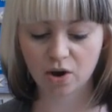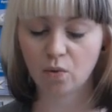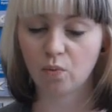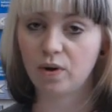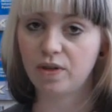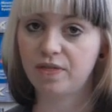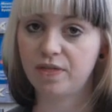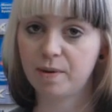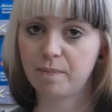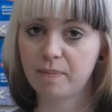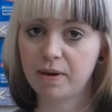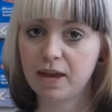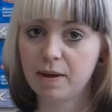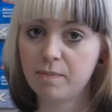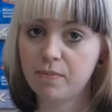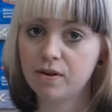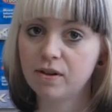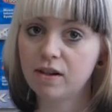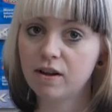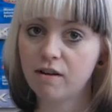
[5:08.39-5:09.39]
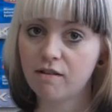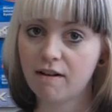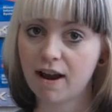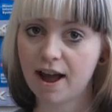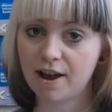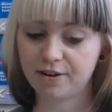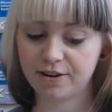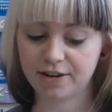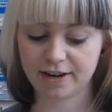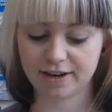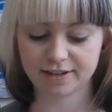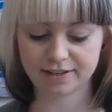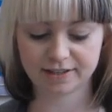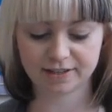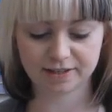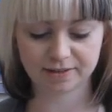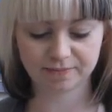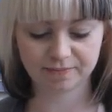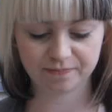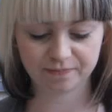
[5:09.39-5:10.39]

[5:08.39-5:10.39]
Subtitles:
with the people around us.